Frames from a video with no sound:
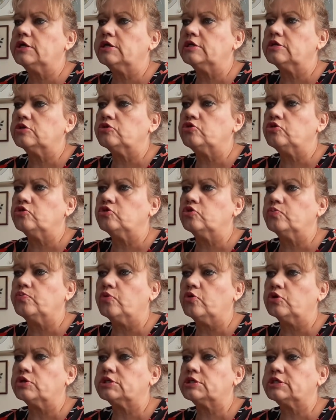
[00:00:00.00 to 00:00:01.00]
the Hugo
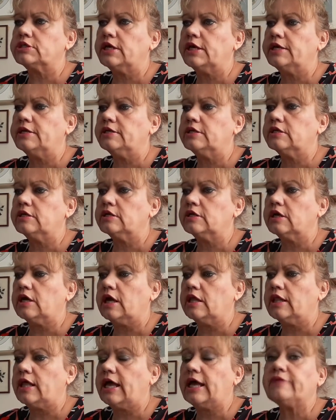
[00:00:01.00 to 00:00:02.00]
Boss scent
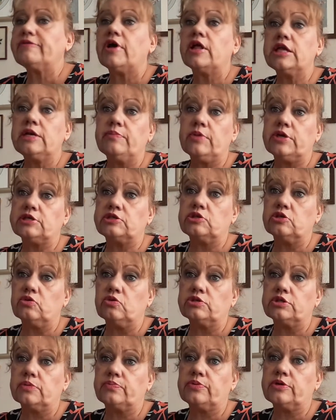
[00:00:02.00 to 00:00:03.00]
Alive. I like Estee
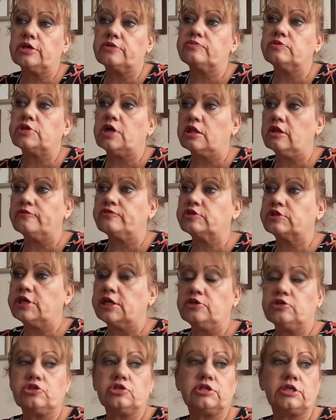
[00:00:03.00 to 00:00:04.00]
Lauder perfumes. I love
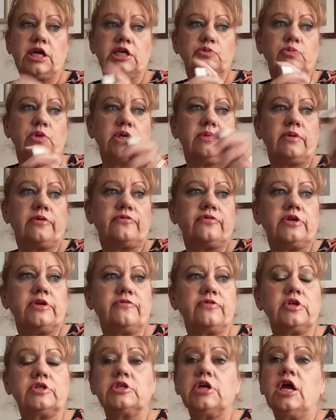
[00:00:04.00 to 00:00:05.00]
Sensuous. That's one of my
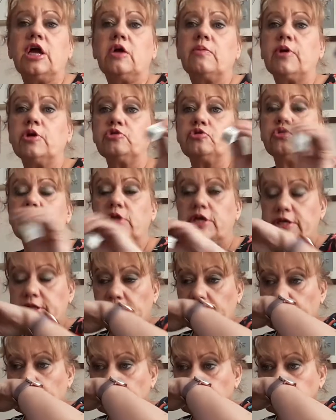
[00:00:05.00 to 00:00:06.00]
favourites. I do like
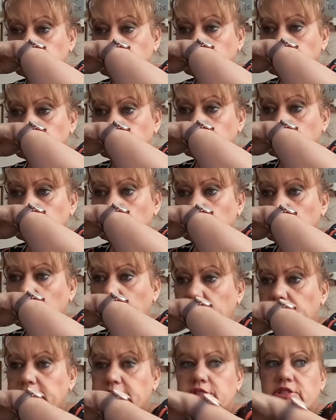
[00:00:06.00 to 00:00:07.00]
that. I
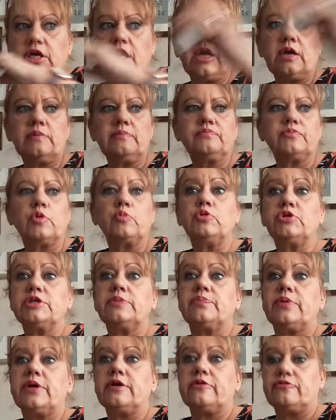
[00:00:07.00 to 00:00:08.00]
like sort of woody
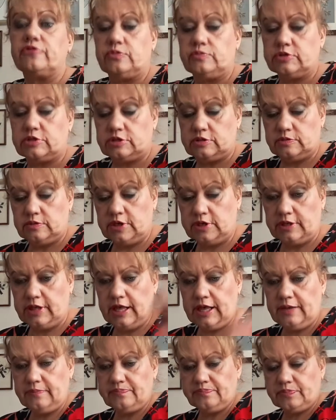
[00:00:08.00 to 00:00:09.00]
perfumes like
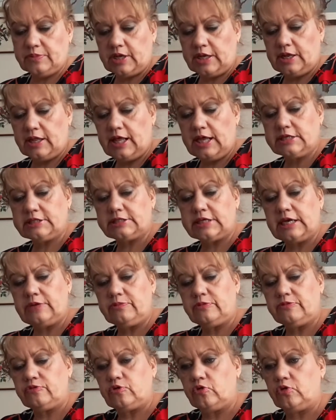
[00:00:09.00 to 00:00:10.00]
that. And the last item
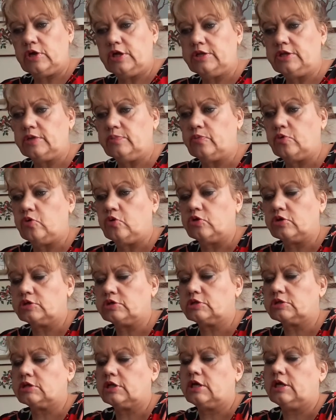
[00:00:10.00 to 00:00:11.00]
we've got in the
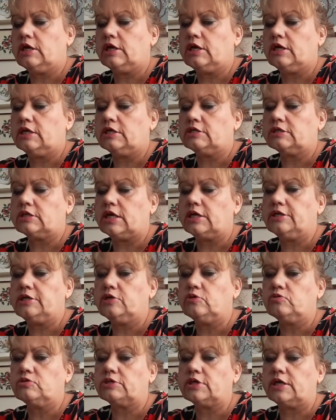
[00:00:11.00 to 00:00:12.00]
box is a
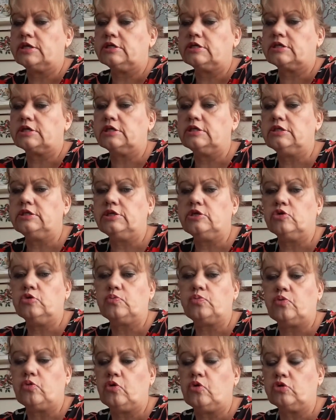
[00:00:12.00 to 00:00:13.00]
nails ink nail
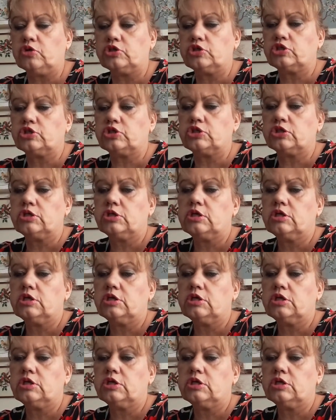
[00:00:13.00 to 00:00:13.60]
polish.